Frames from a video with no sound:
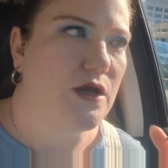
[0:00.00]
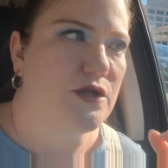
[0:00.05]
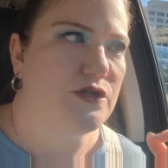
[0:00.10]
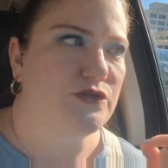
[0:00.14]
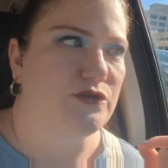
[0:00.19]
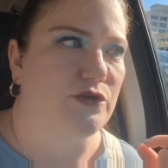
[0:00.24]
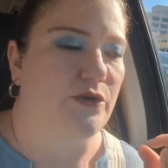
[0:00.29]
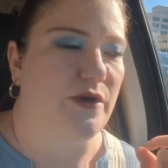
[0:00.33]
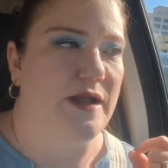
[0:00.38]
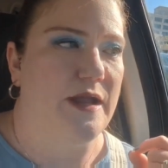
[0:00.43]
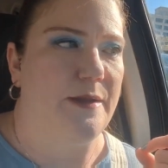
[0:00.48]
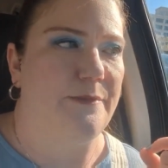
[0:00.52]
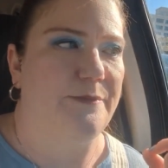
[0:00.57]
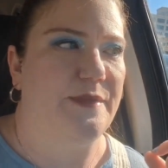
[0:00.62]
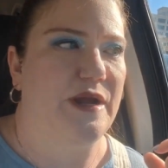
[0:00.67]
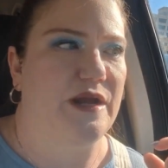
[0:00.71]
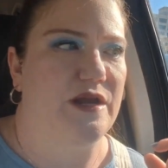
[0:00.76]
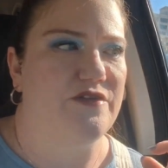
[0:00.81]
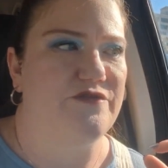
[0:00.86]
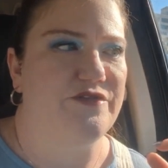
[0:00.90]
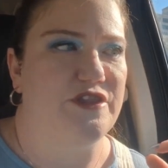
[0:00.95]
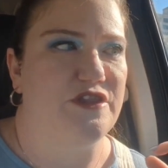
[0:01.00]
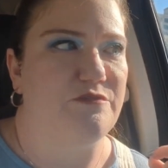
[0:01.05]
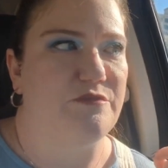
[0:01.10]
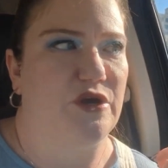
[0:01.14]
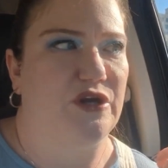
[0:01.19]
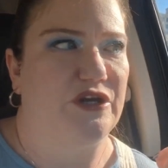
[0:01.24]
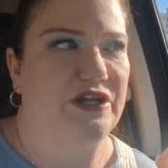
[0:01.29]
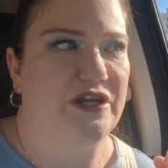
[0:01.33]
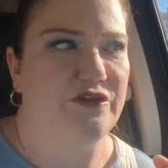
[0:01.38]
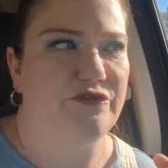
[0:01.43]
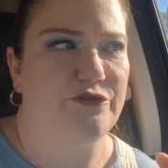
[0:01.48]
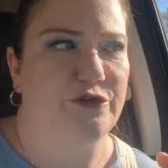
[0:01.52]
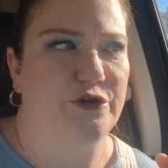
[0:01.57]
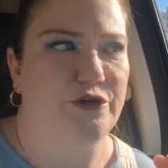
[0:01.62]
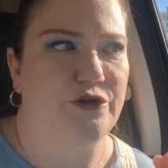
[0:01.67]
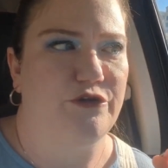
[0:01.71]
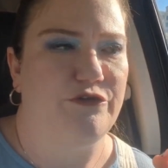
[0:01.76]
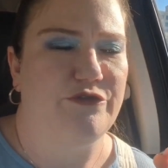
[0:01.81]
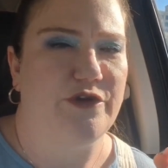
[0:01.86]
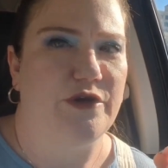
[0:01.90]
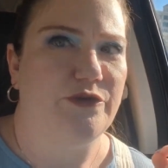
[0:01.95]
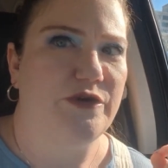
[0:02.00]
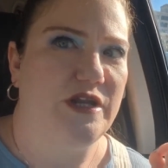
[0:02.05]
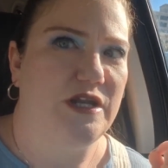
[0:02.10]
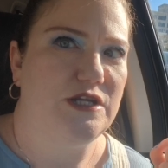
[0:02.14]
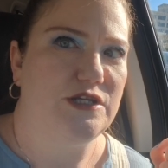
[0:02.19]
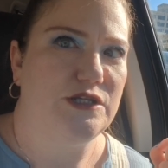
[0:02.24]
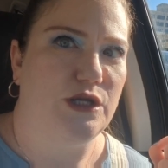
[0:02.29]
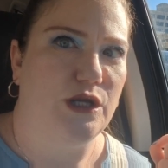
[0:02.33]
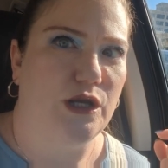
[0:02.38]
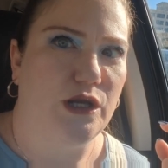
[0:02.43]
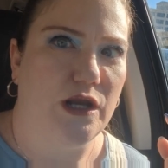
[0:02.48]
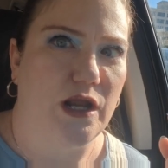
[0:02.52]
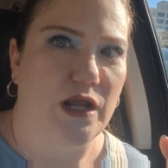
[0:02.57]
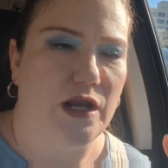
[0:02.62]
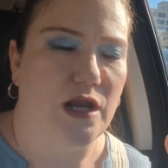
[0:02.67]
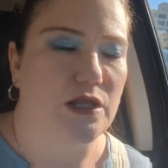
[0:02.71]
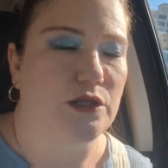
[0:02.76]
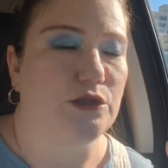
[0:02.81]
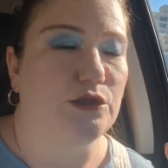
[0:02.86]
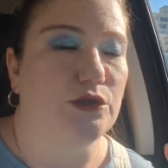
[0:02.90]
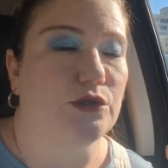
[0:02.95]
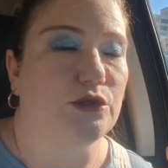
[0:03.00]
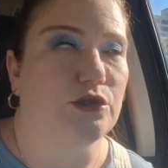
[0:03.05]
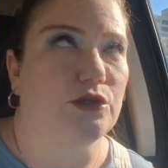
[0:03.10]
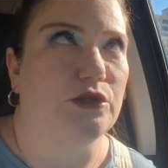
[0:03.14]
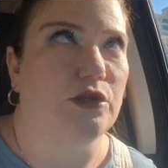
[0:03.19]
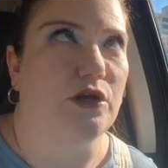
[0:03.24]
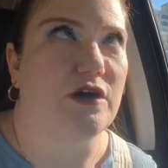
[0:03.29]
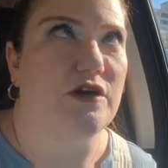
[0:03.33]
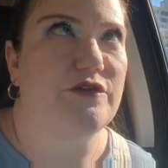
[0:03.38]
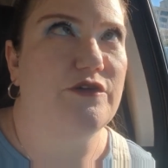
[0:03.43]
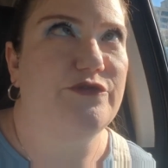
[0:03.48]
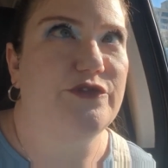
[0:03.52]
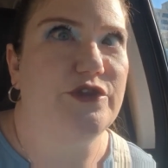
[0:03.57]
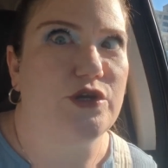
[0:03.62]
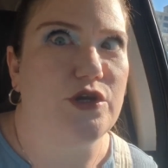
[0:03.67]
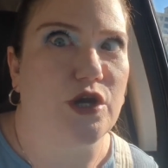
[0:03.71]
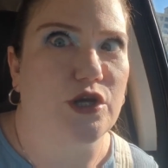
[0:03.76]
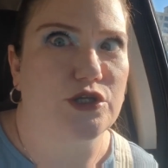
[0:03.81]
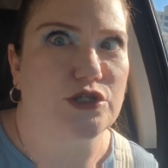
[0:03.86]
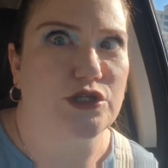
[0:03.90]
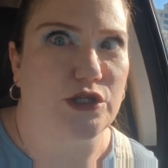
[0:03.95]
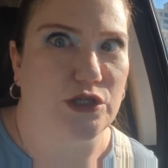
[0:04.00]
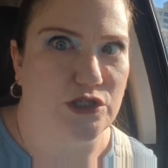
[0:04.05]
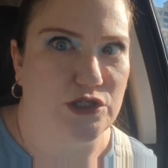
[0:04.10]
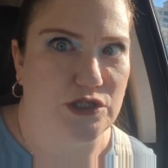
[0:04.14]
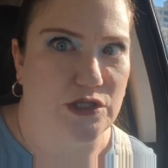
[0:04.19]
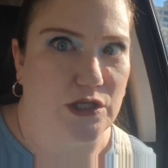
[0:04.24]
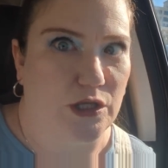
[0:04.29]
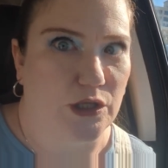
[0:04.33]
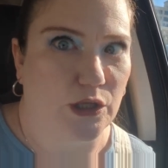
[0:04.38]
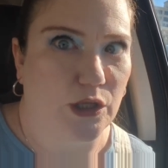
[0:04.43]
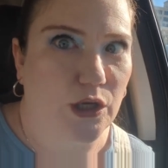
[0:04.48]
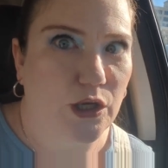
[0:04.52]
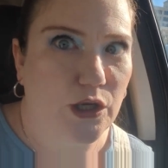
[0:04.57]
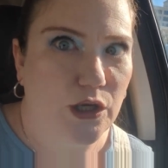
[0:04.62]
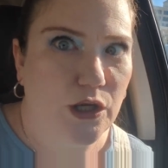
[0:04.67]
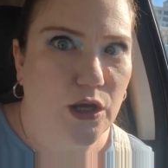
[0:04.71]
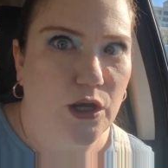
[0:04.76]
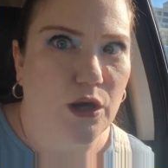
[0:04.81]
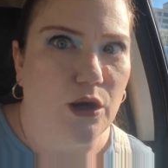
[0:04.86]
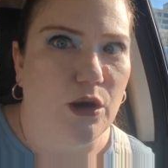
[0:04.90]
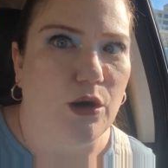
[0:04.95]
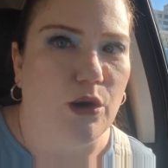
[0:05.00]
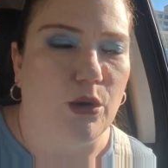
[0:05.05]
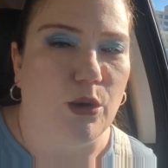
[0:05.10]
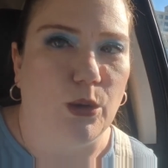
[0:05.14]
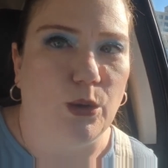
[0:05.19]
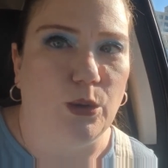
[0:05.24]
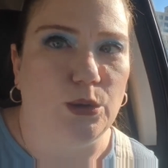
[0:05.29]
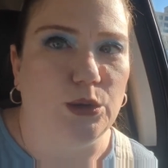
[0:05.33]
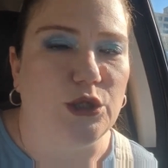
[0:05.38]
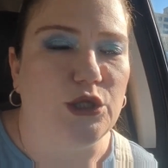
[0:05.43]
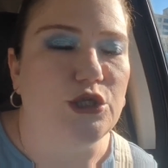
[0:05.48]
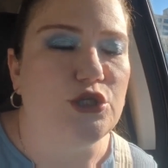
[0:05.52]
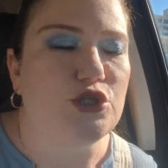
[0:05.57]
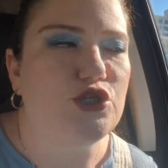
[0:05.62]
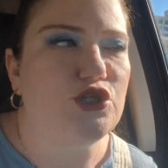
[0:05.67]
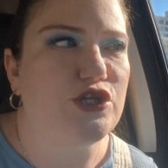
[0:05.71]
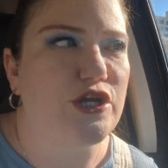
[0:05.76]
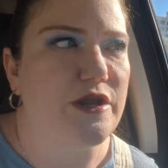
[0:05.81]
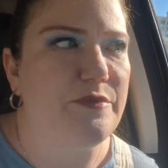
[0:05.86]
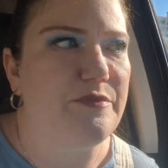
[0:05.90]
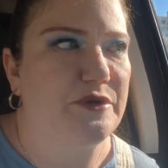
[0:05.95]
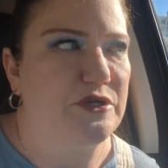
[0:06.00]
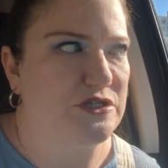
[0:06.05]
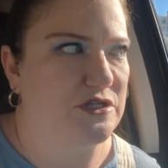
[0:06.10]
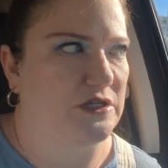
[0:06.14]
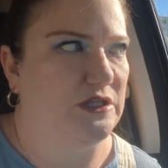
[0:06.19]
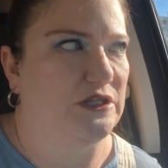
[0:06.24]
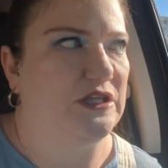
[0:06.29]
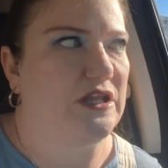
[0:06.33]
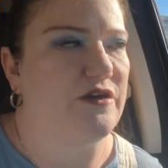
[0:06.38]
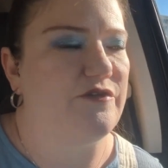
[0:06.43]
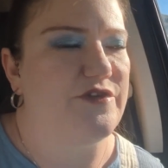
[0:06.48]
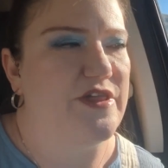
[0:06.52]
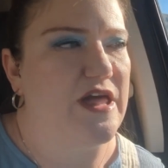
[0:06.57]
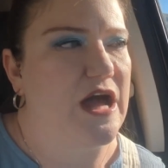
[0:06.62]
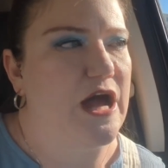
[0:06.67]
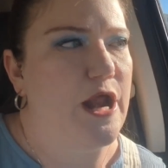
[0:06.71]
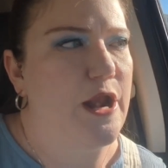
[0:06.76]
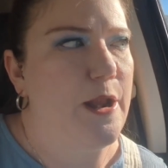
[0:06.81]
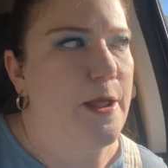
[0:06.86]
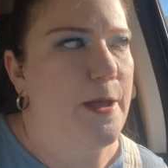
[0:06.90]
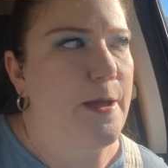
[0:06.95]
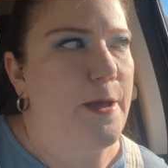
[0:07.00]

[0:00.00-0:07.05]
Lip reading: So I am kind of in the market for a new foundation, and I love the NARS concealer. Holy jeepers, I love that.